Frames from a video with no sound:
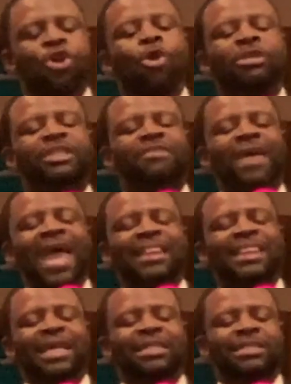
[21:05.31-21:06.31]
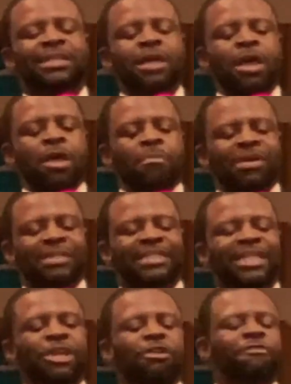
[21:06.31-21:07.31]
course of ethics, but
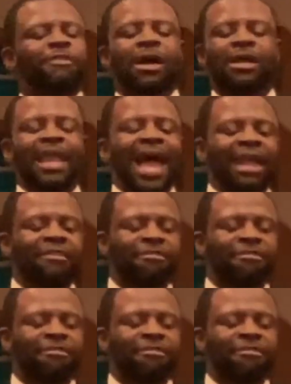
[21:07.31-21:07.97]
still flunk life.